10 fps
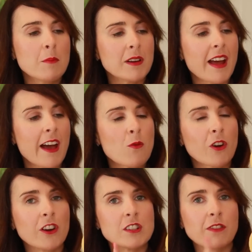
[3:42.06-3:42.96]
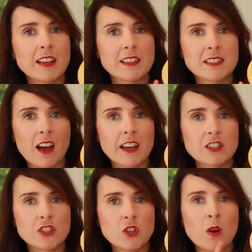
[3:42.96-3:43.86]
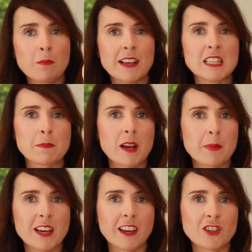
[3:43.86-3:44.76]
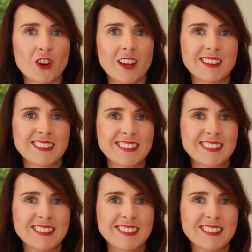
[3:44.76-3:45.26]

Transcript: But now we're going to divide this guy in two and place them on a baking tray.